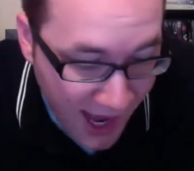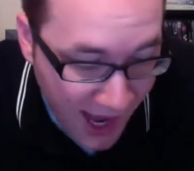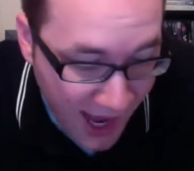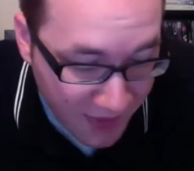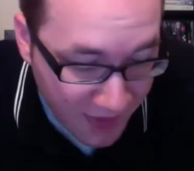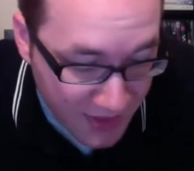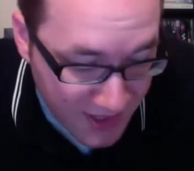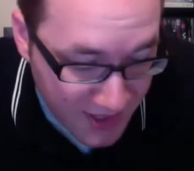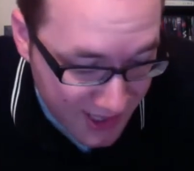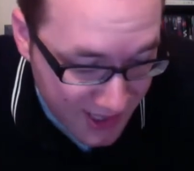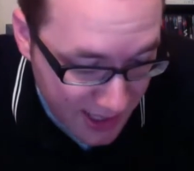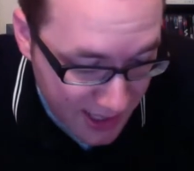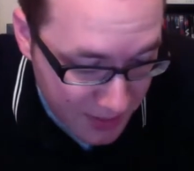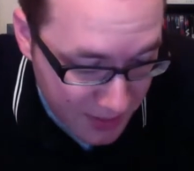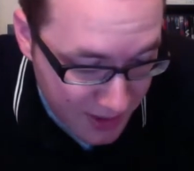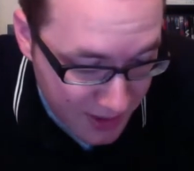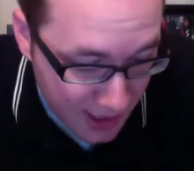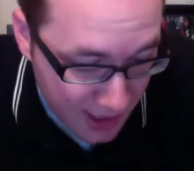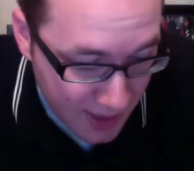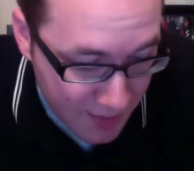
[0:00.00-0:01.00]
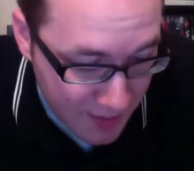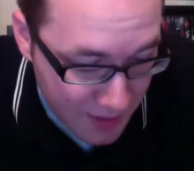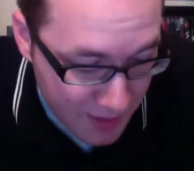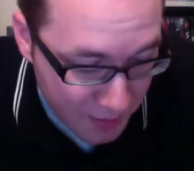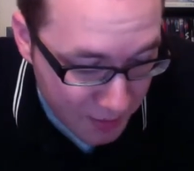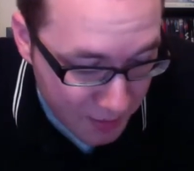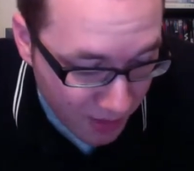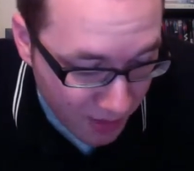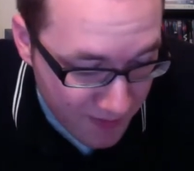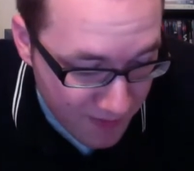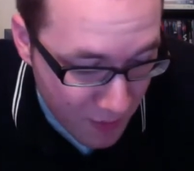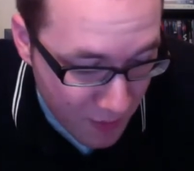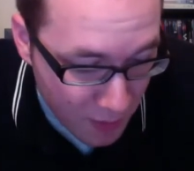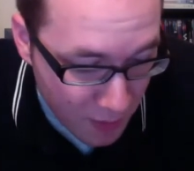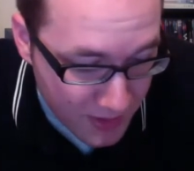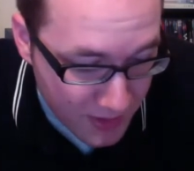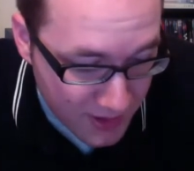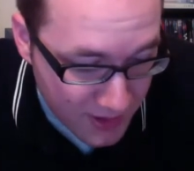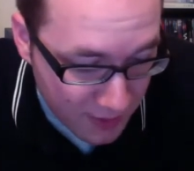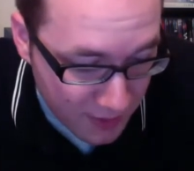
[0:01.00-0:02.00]
At the same time, in brief
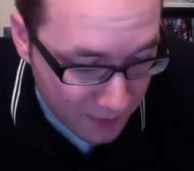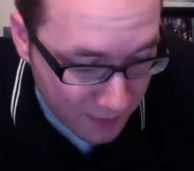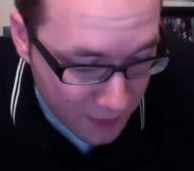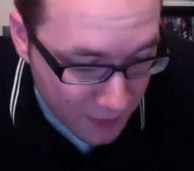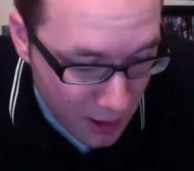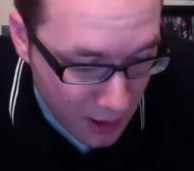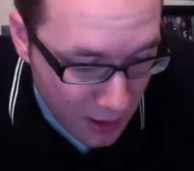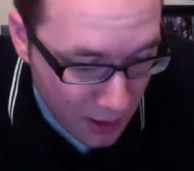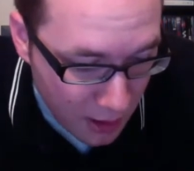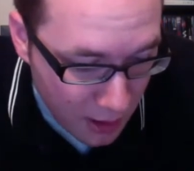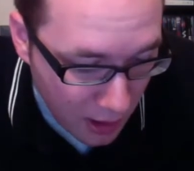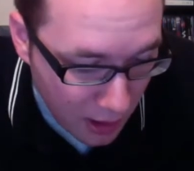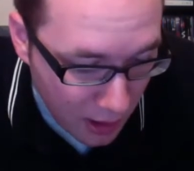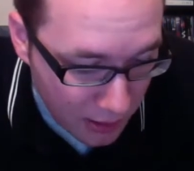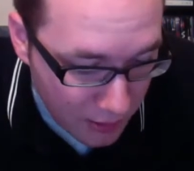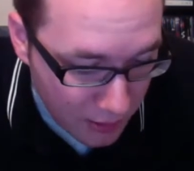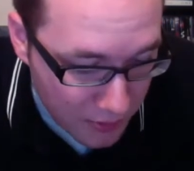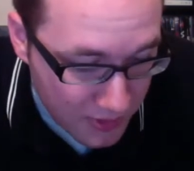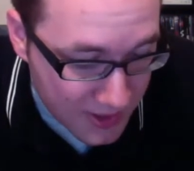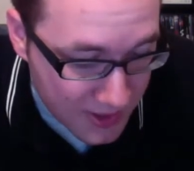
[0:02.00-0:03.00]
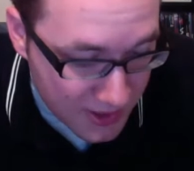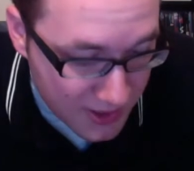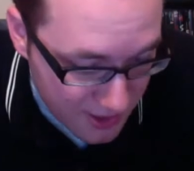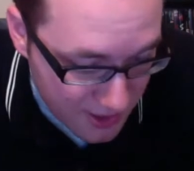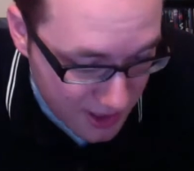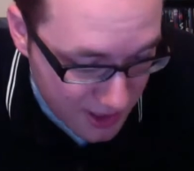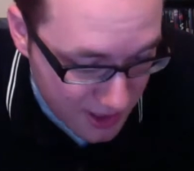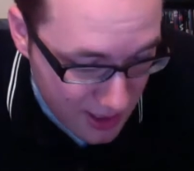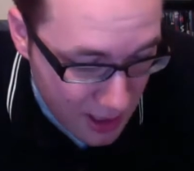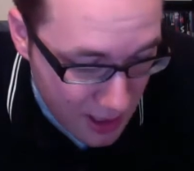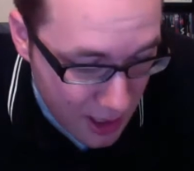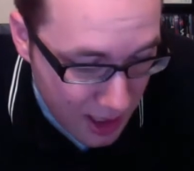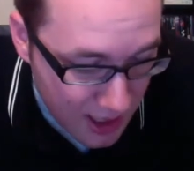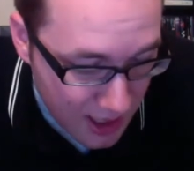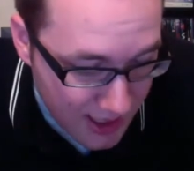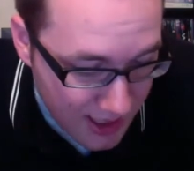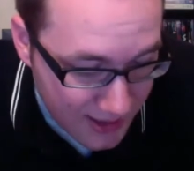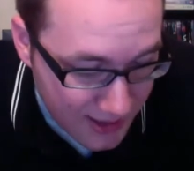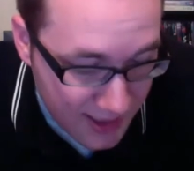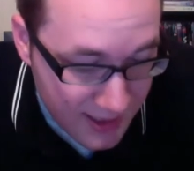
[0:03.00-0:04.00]
moments of lucidity,
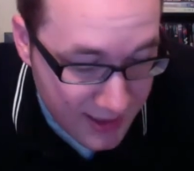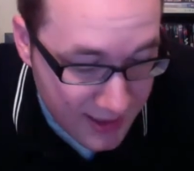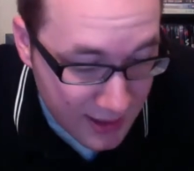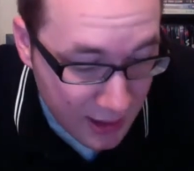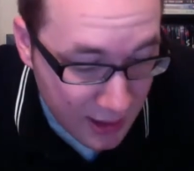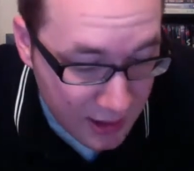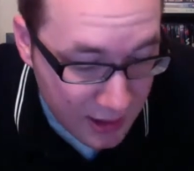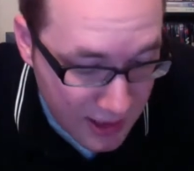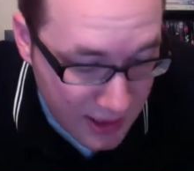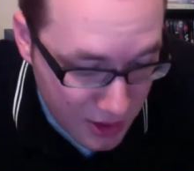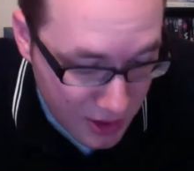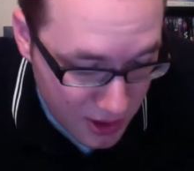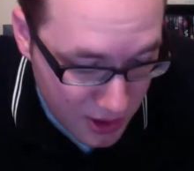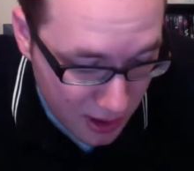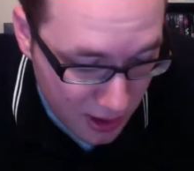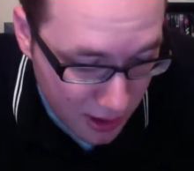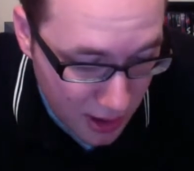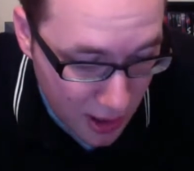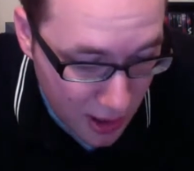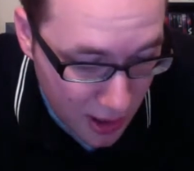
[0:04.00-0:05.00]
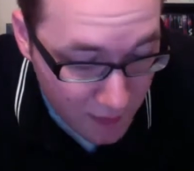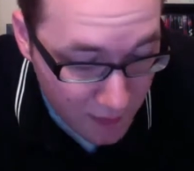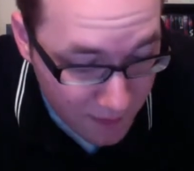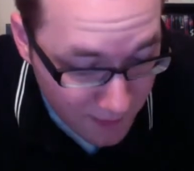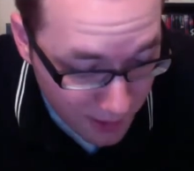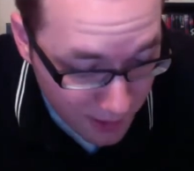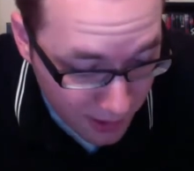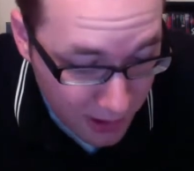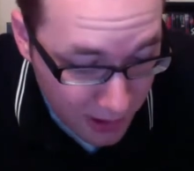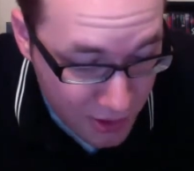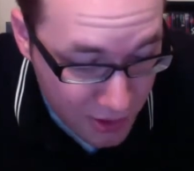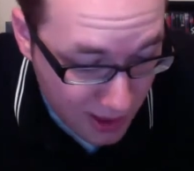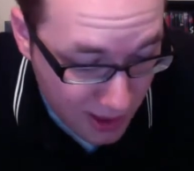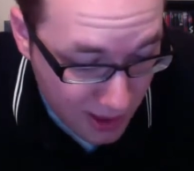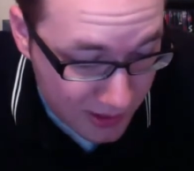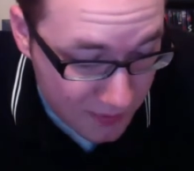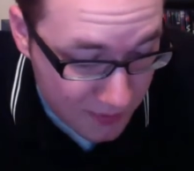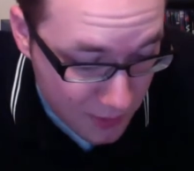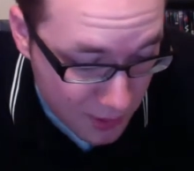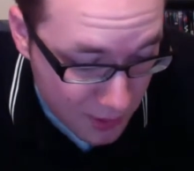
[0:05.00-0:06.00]
he sees Alicia, a very
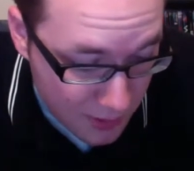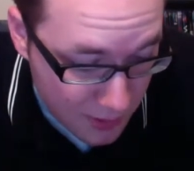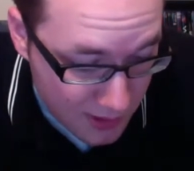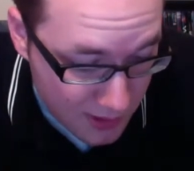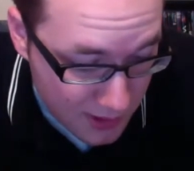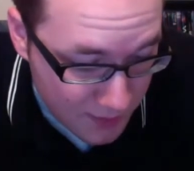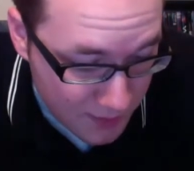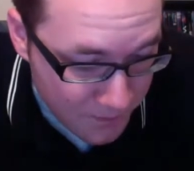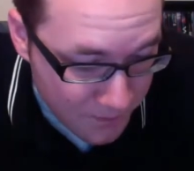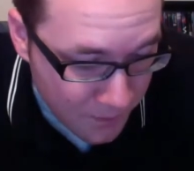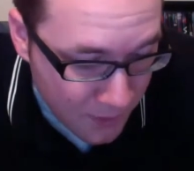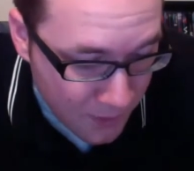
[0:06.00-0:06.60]
attractive nurse.